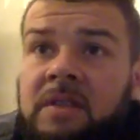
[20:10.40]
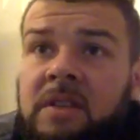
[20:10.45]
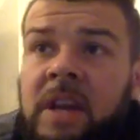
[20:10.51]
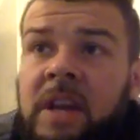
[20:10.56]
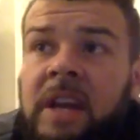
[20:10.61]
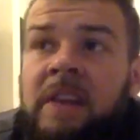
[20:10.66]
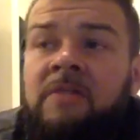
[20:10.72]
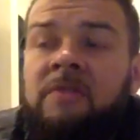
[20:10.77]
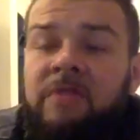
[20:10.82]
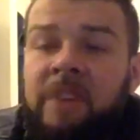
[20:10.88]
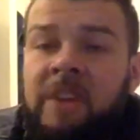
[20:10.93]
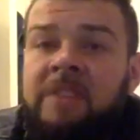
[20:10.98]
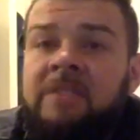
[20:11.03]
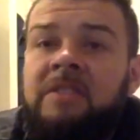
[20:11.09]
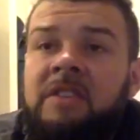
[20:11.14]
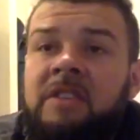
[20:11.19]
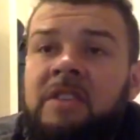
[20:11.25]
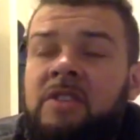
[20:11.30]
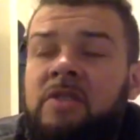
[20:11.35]
and
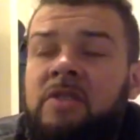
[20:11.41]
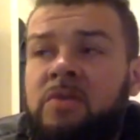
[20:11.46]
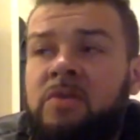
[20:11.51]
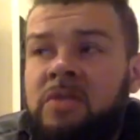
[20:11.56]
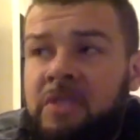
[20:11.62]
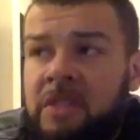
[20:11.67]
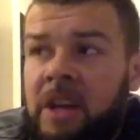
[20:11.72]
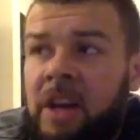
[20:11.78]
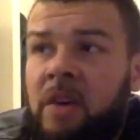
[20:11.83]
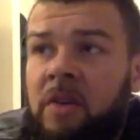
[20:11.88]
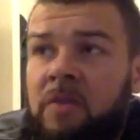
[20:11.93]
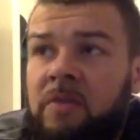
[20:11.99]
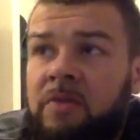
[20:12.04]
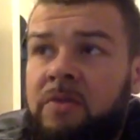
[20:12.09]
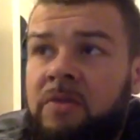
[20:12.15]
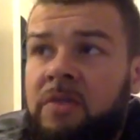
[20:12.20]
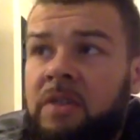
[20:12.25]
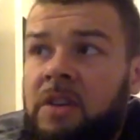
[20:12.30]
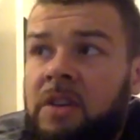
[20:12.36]
invested in yourself,
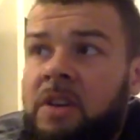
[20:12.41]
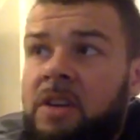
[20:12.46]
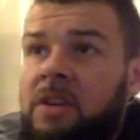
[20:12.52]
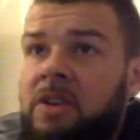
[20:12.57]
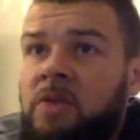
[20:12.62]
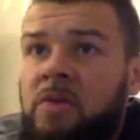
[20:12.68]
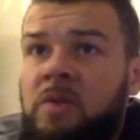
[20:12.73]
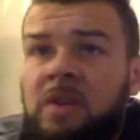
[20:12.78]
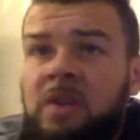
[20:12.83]
you